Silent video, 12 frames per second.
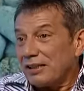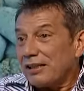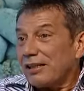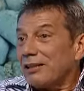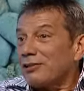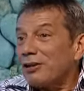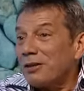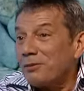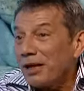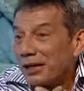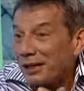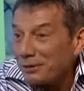it's going to
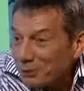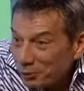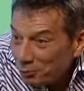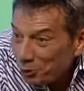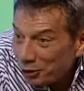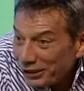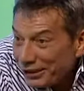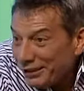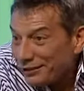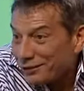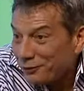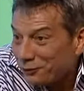make it more
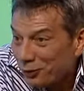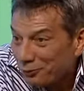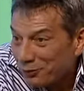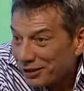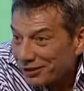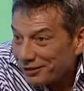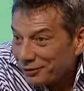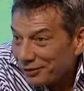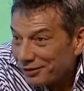easy for me.